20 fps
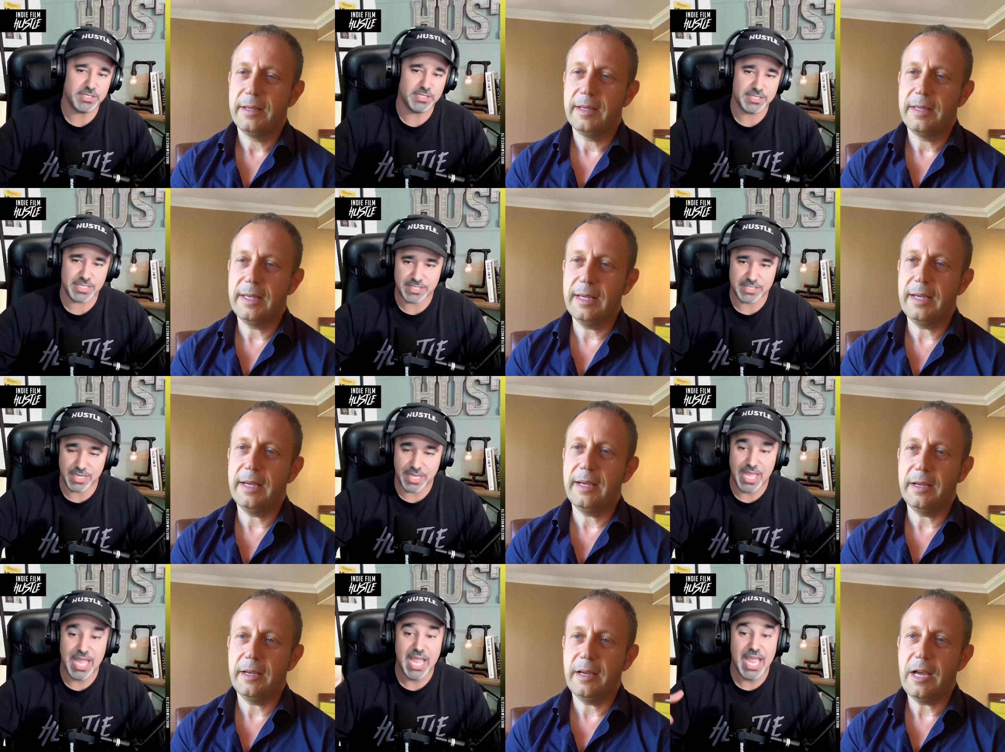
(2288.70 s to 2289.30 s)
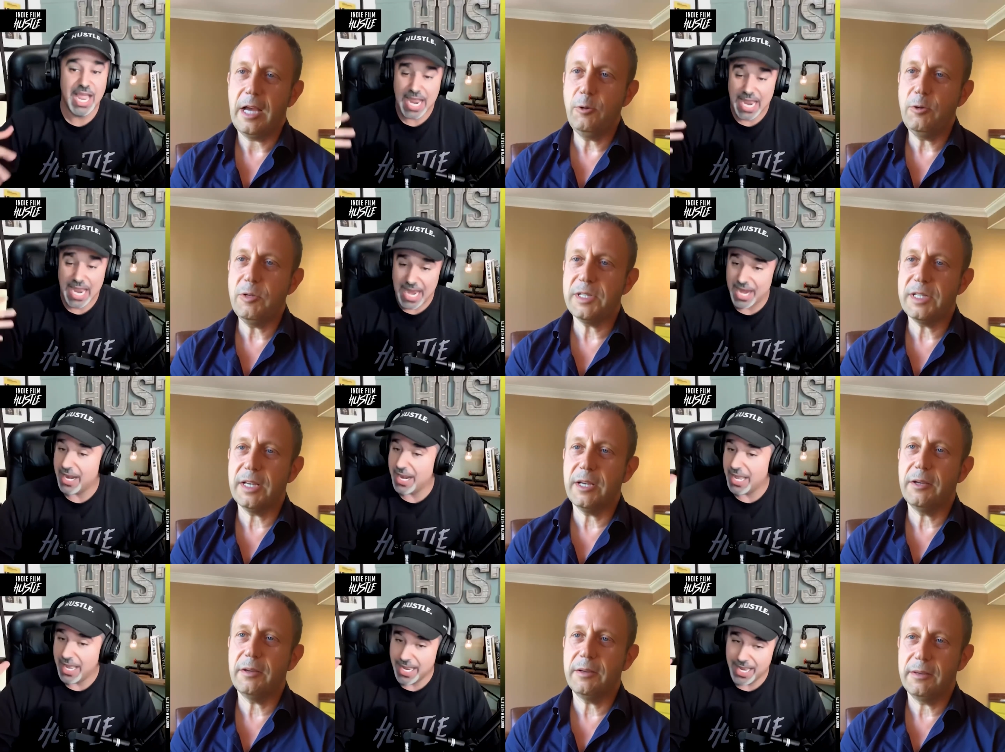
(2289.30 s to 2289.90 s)
Speaker 1: Let's yeah. Don't
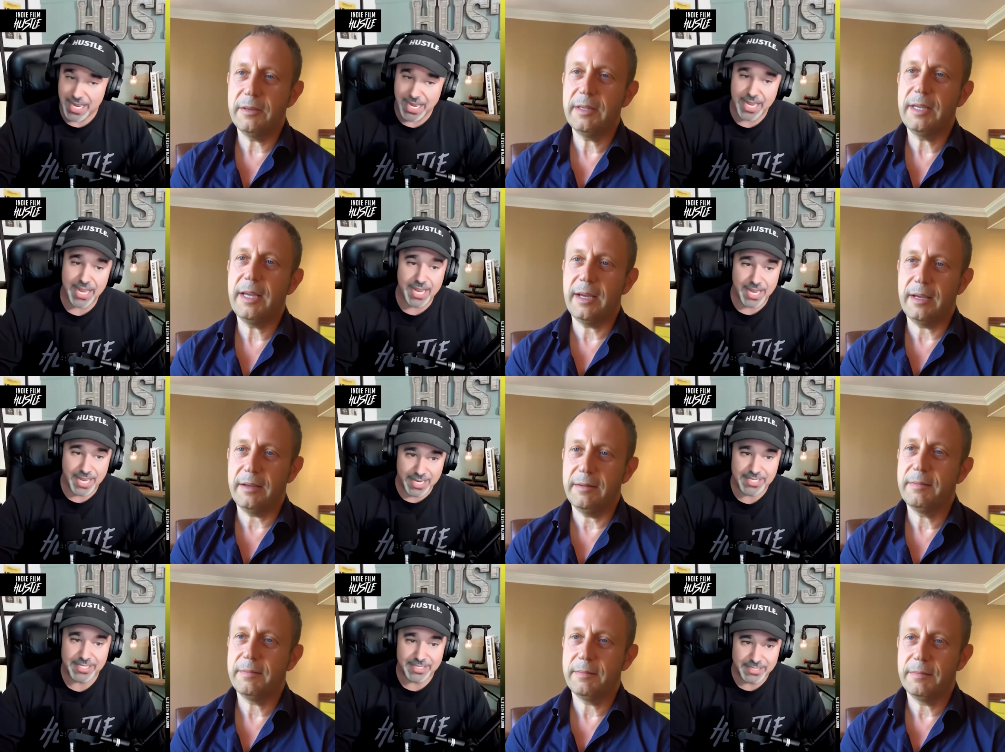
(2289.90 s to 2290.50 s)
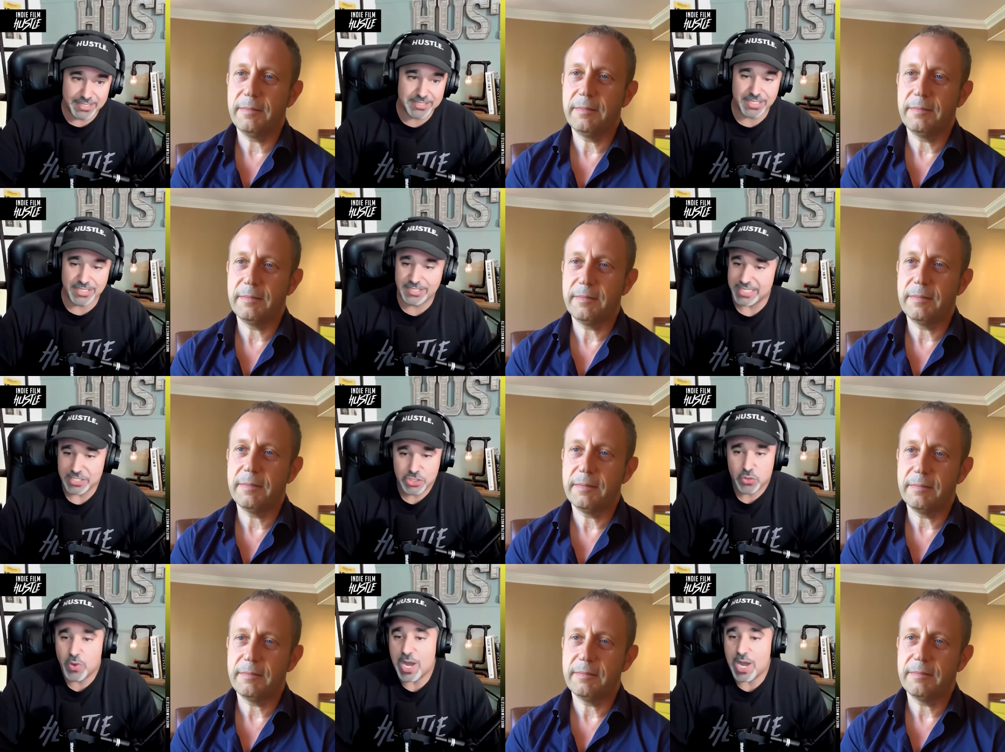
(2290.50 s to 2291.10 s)
say it. Yeah, it's
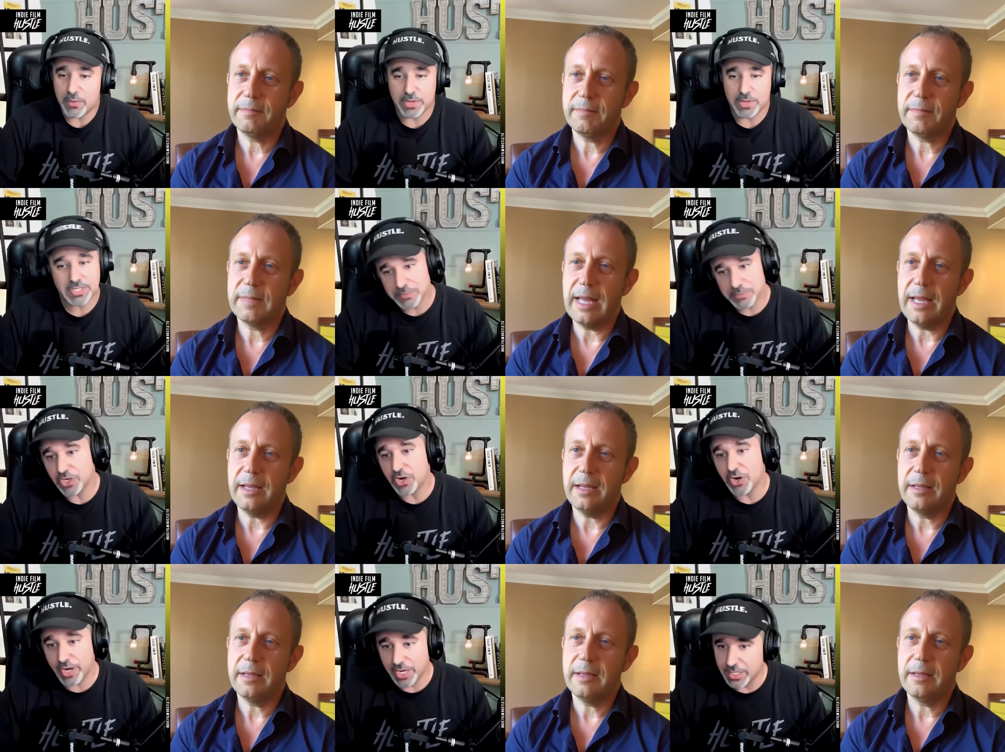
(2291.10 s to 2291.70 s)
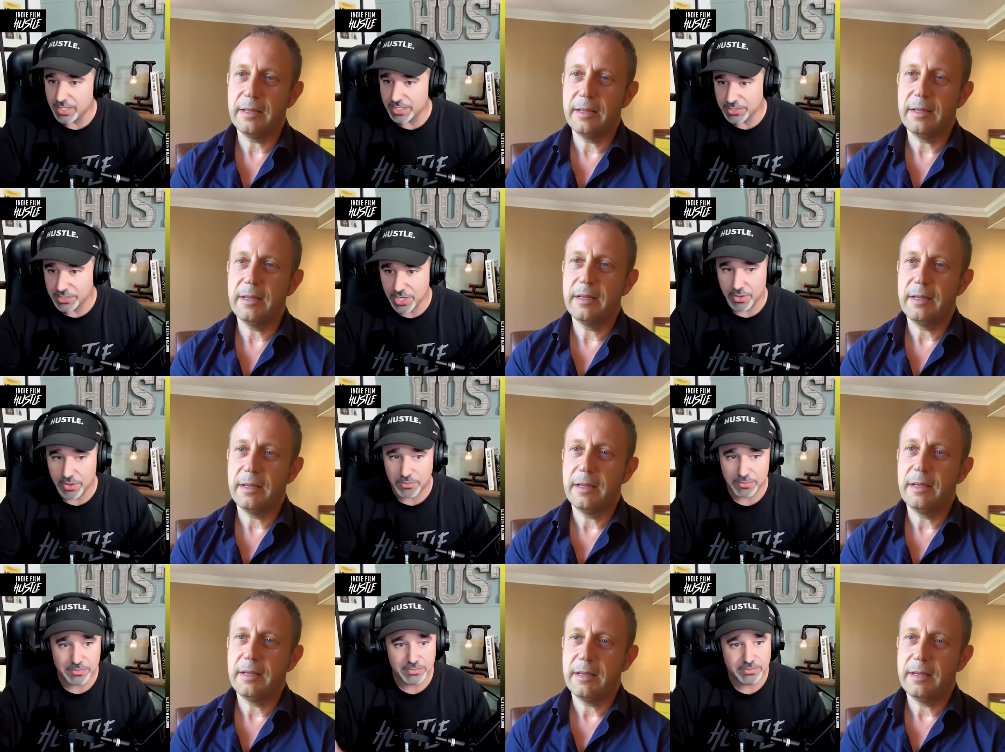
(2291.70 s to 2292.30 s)
gonna take two hours. I'm sorry. Let's
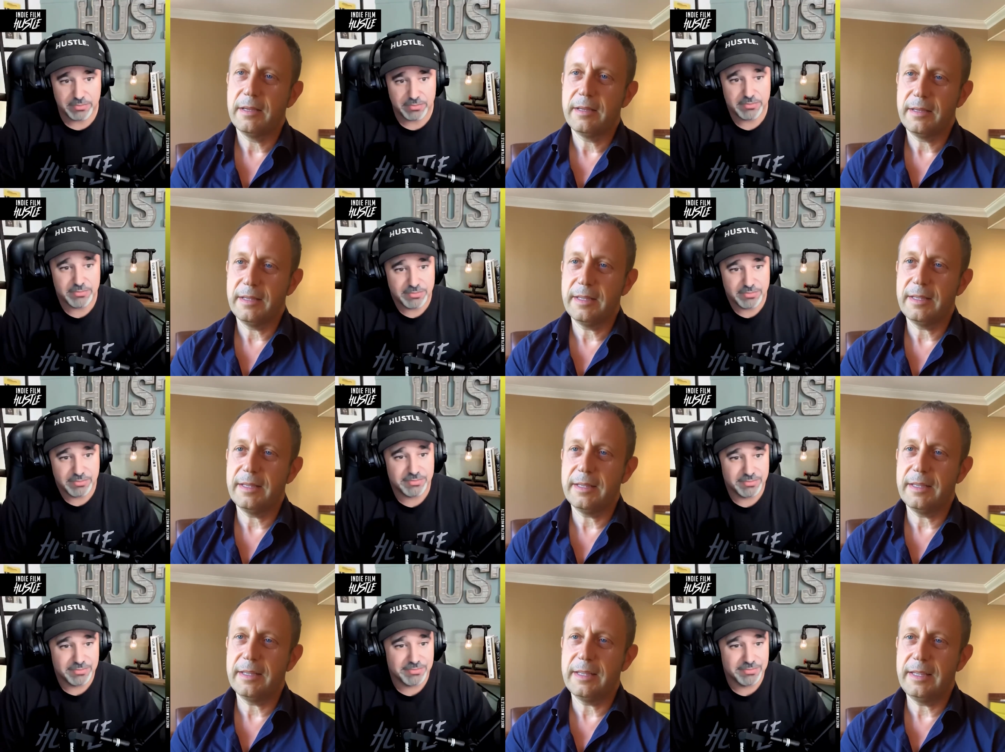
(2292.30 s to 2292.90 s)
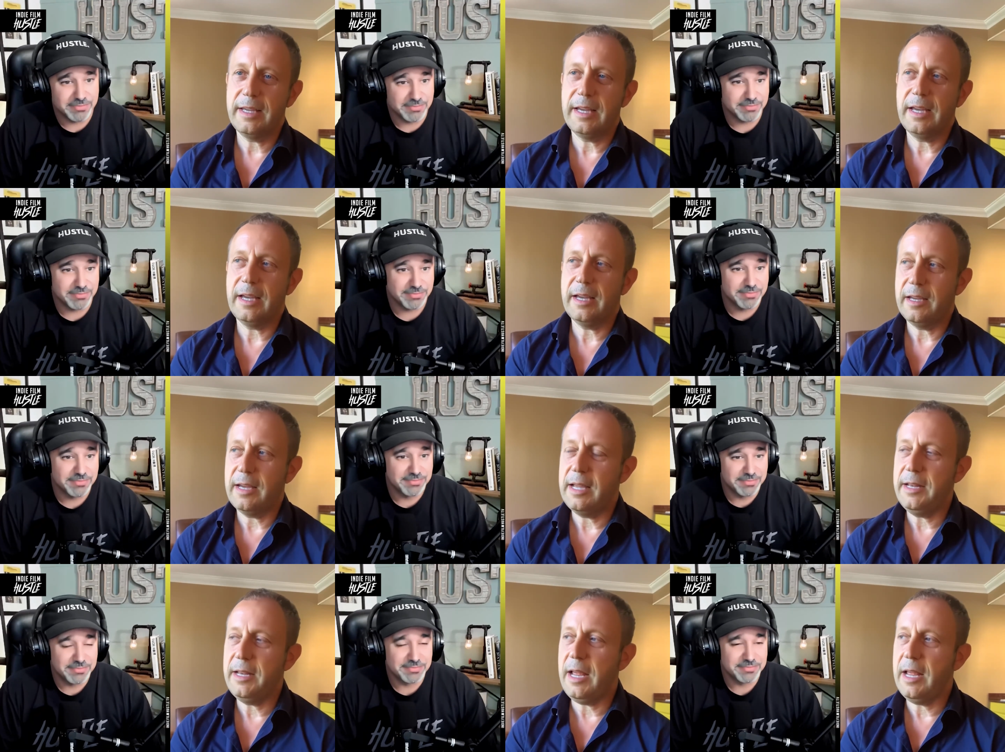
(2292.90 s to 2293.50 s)
go.
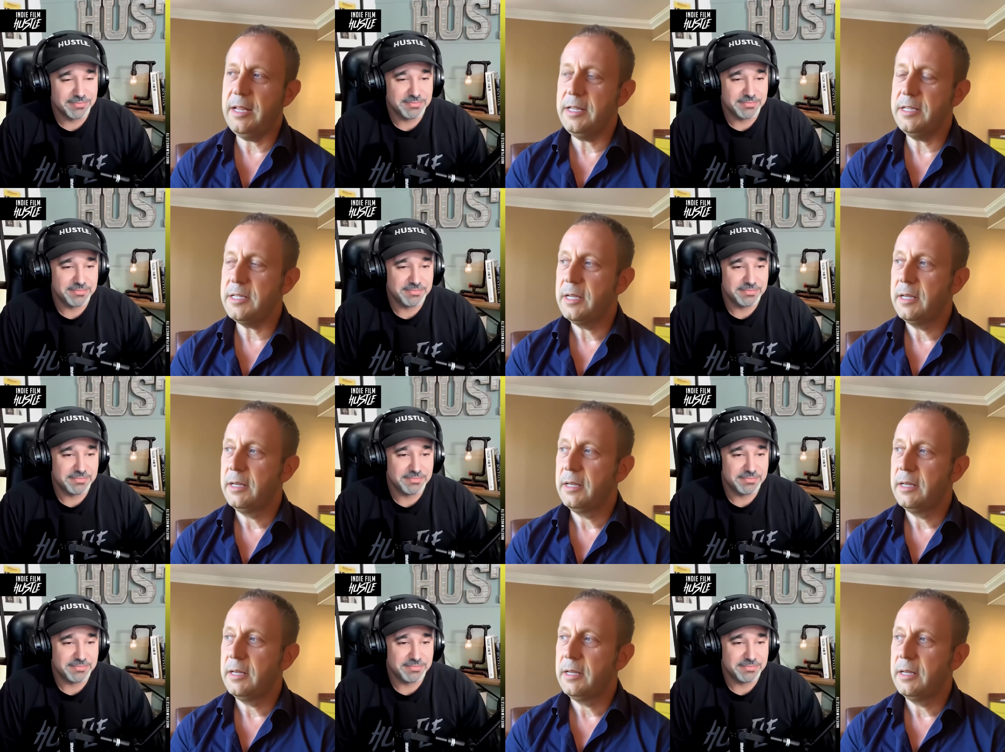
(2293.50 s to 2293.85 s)
Speaker 2: Yeah, and and